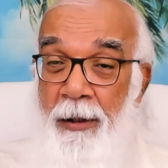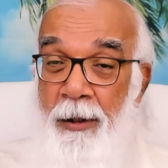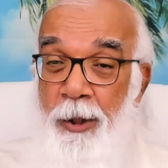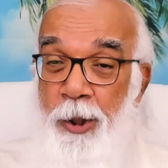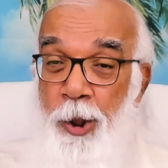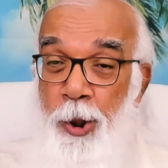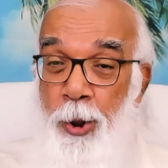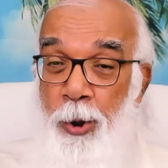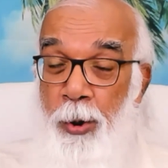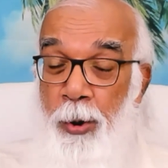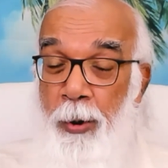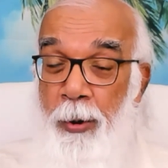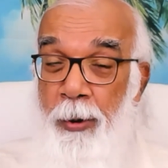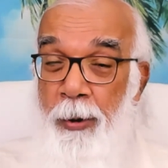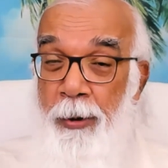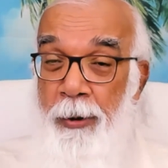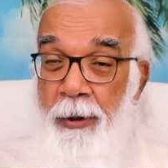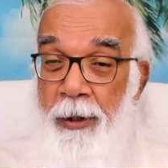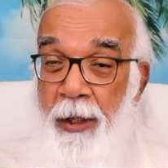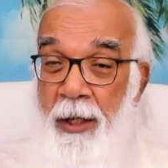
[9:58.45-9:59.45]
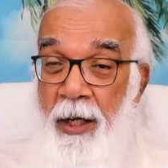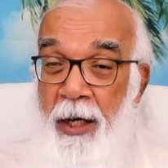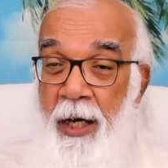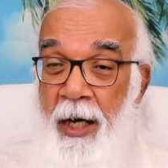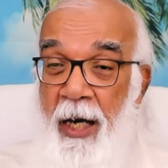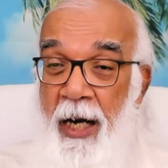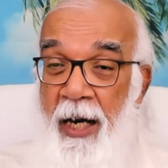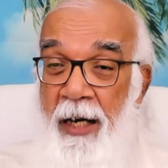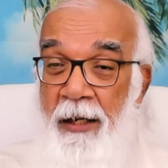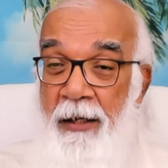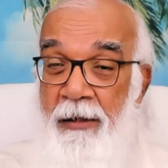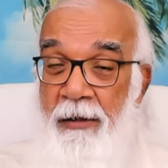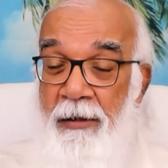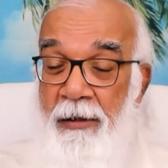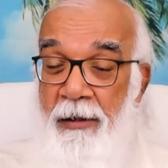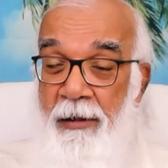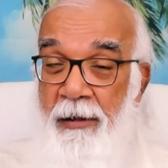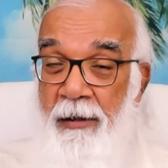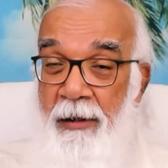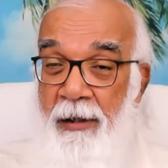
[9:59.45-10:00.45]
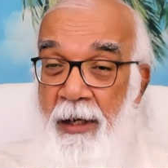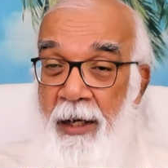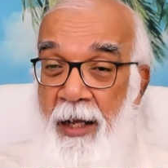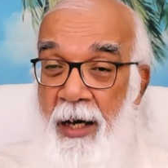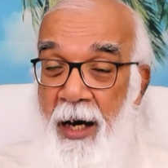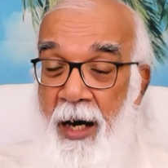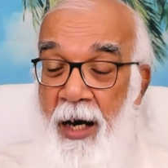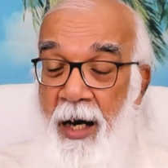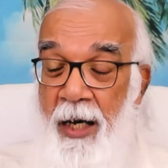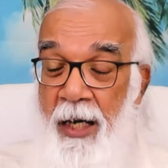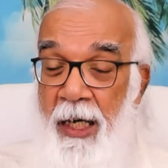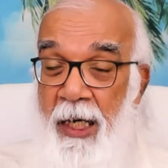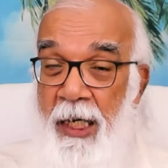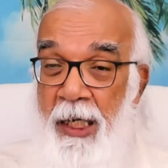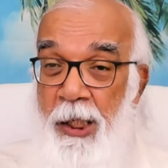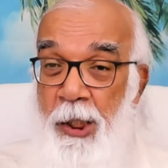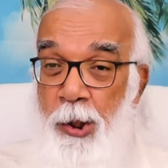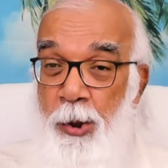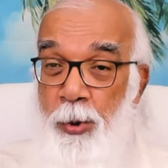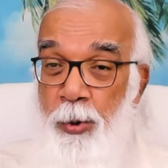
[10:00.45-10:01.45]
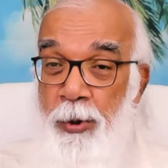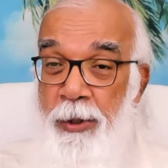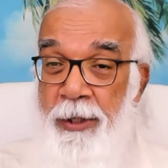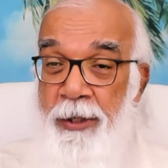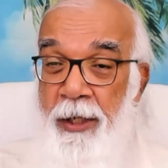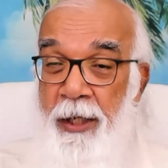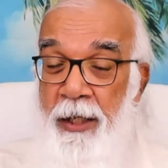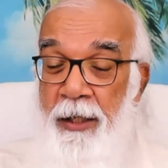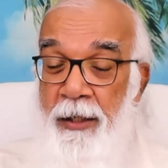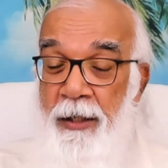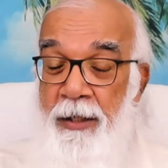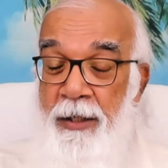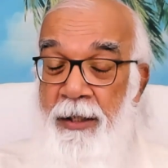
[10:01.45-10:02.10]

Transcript: show the candle light to see the